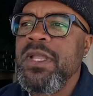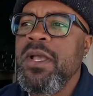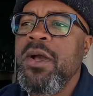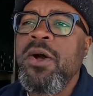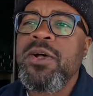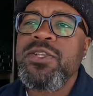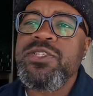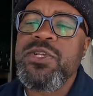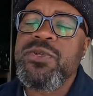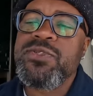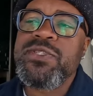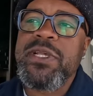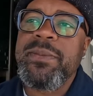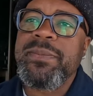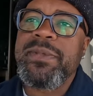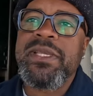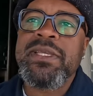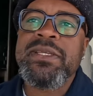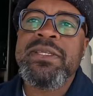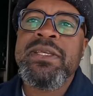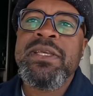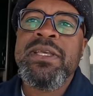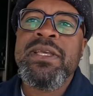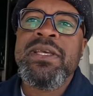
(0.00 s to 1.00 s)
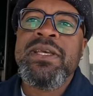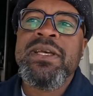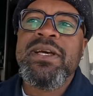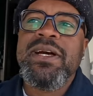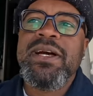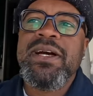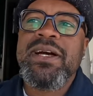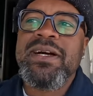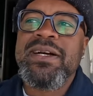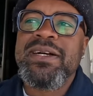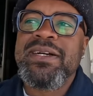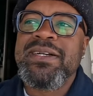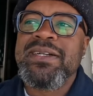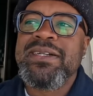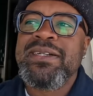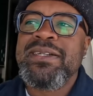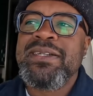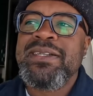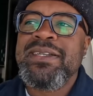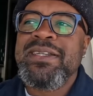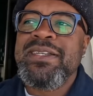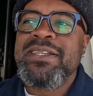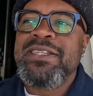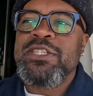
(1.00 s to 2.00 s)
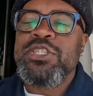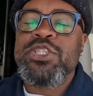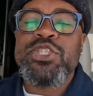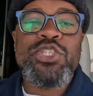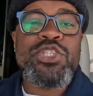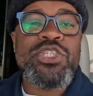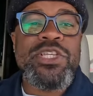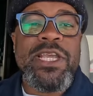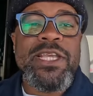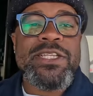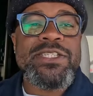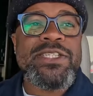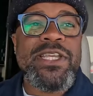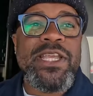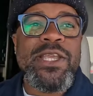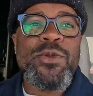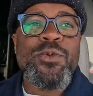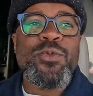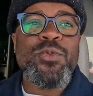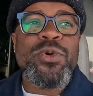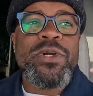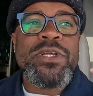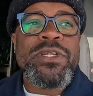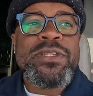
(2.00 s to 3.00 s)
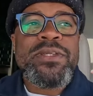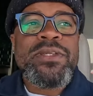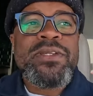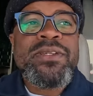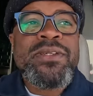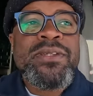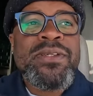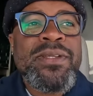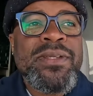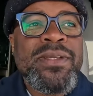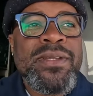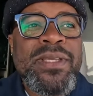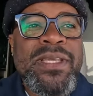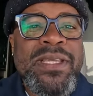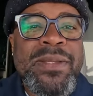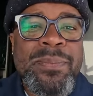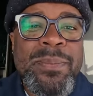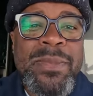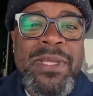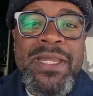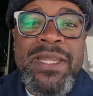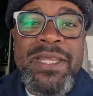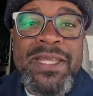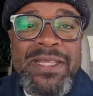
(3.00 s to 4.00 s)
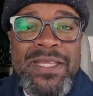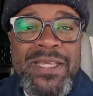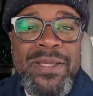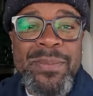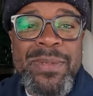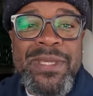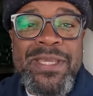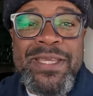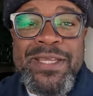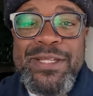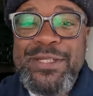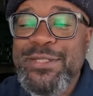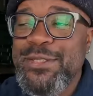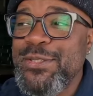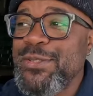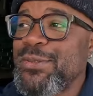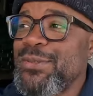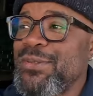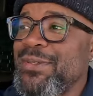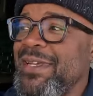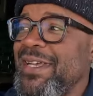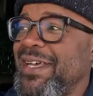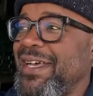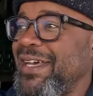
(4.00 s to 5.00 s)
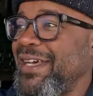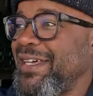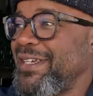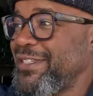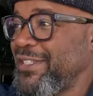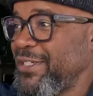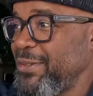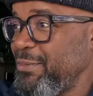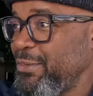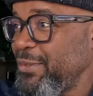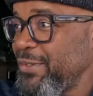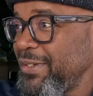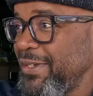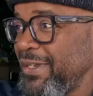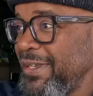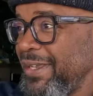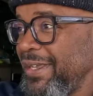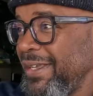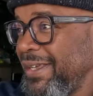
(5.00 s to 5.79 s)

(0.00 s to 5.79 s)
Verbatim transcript: Also something uh, JJ wouldn't immediately be into. Uh, she would.